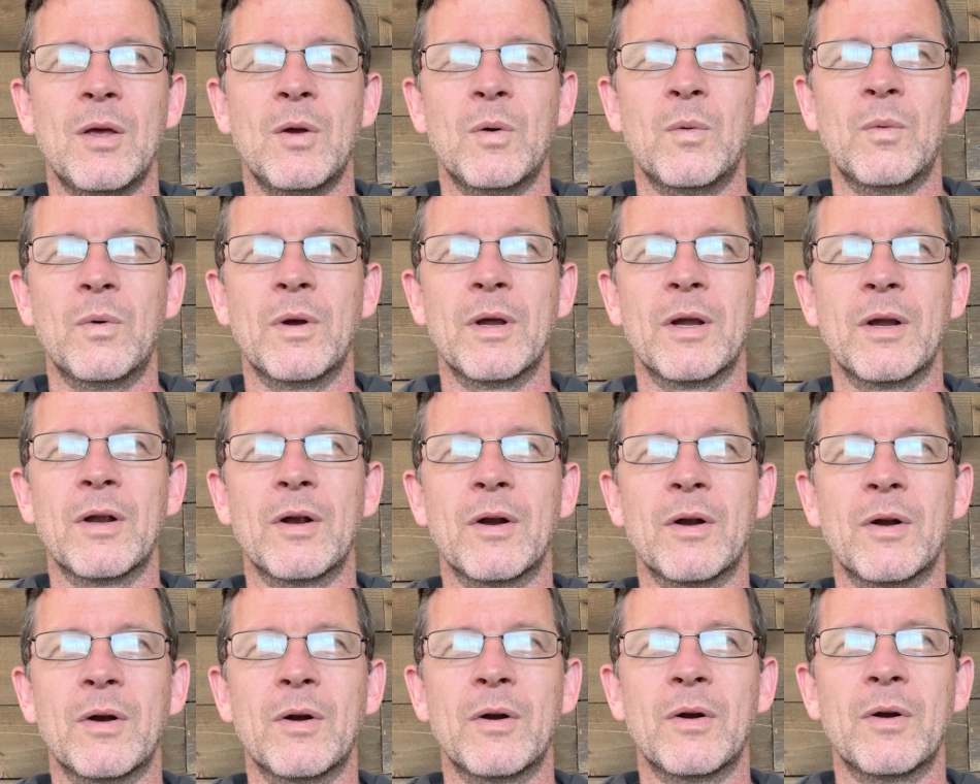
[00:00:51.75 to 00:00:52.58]

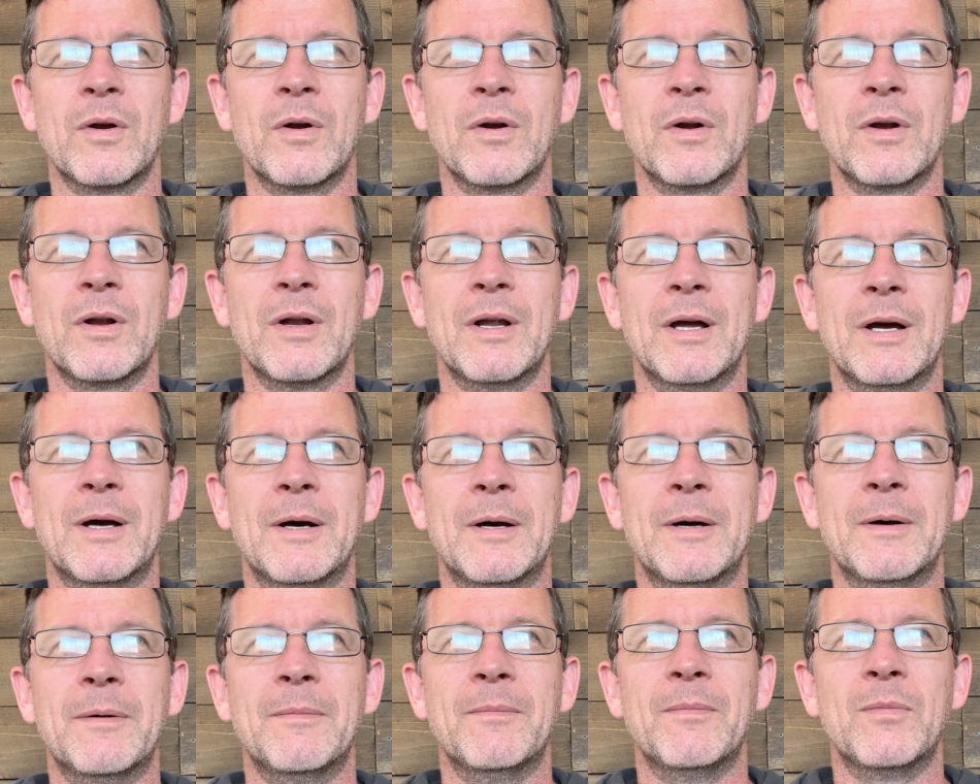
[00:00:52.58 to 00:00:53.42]
where
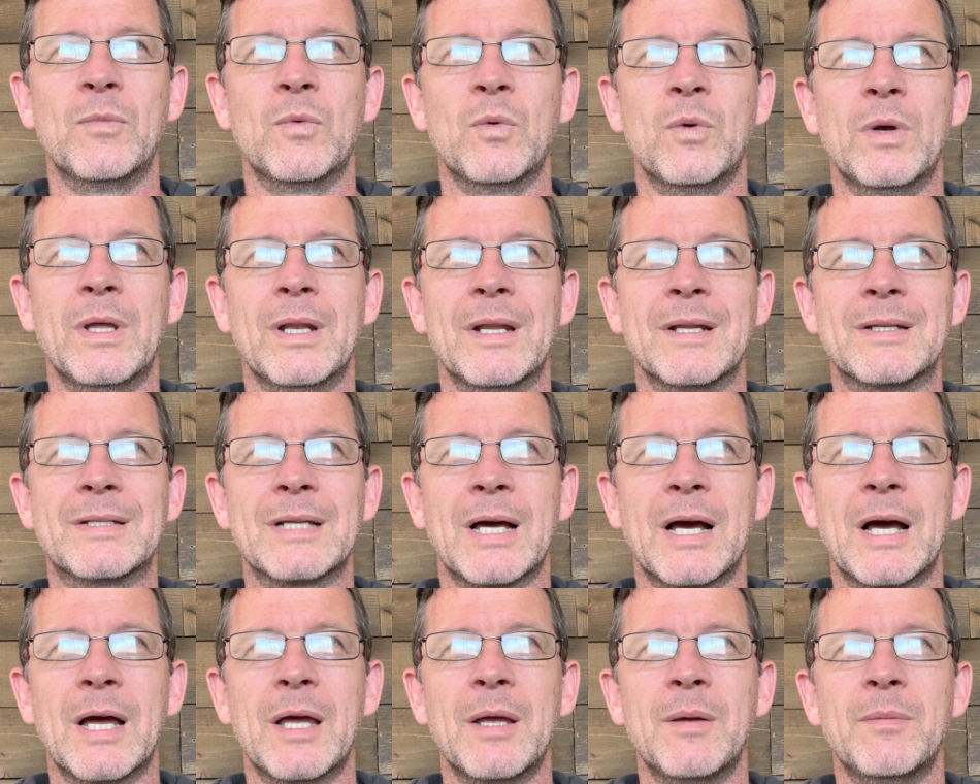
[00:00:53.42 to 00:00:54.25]
in a
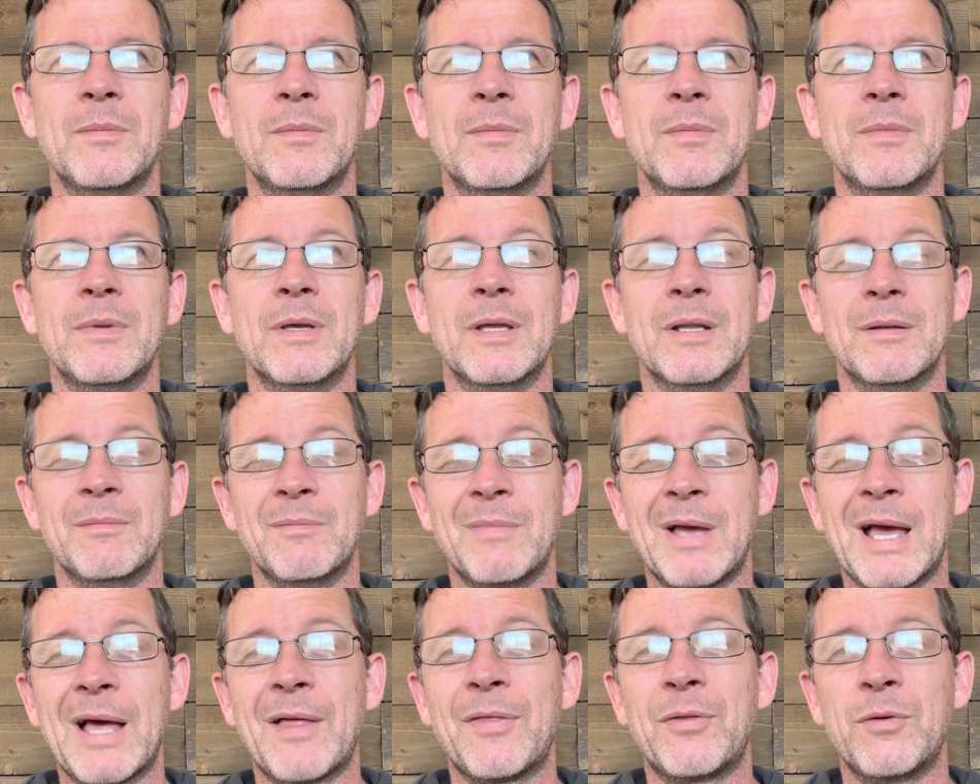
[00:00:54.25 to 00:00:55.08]
time in
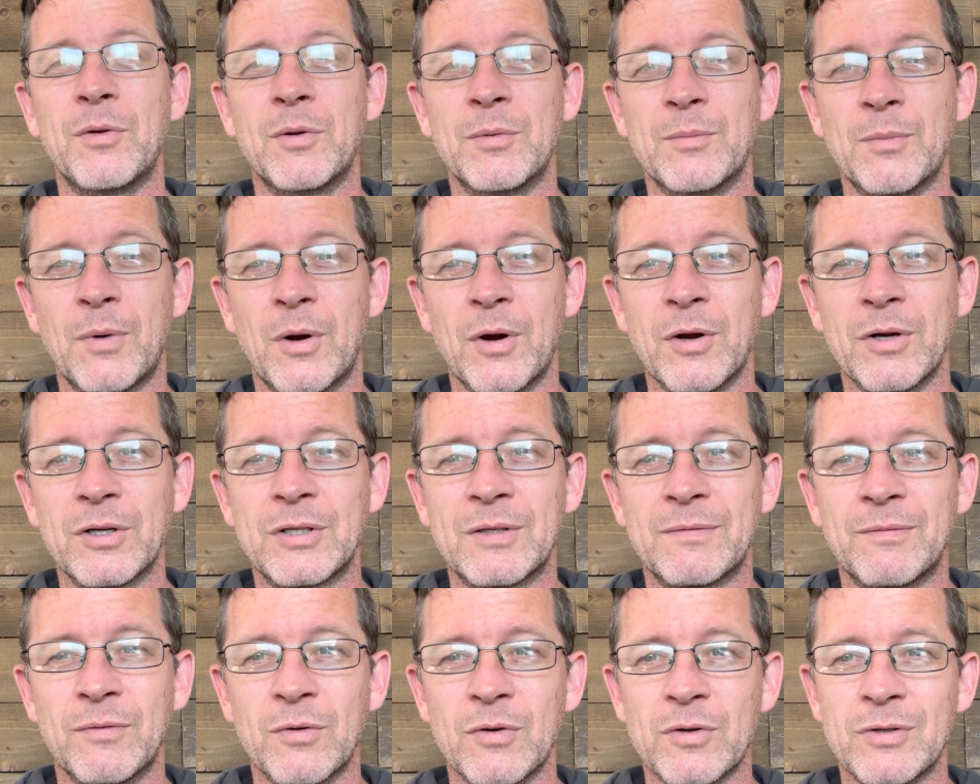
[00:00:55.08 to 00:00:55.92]
Matthew and
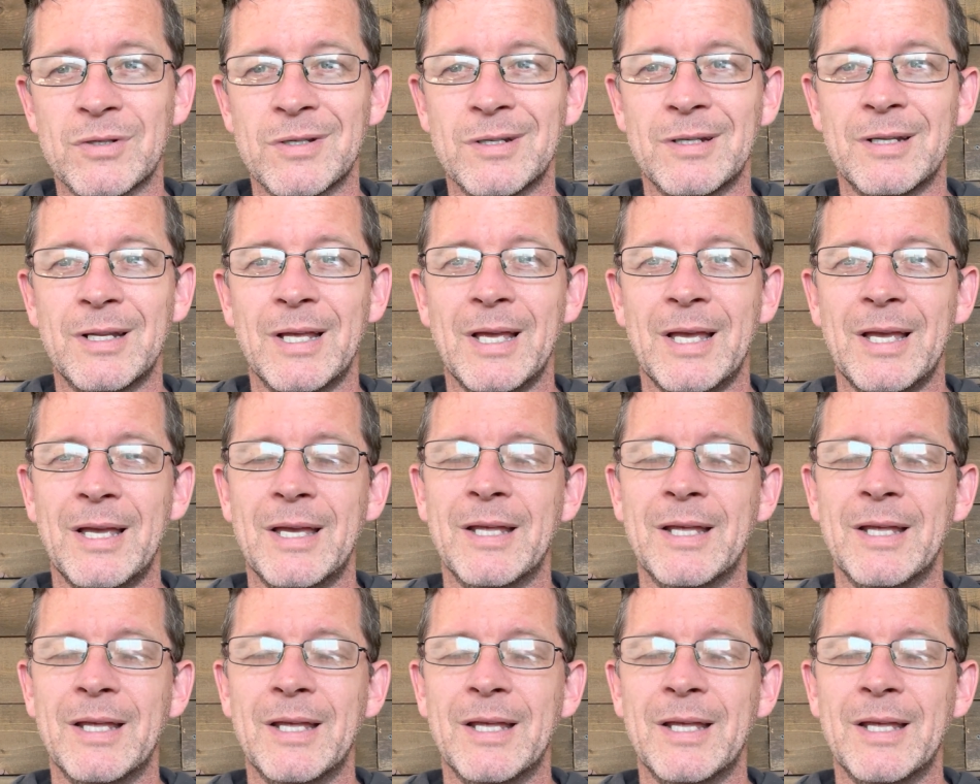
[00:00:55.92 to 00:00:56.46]
Mark's version,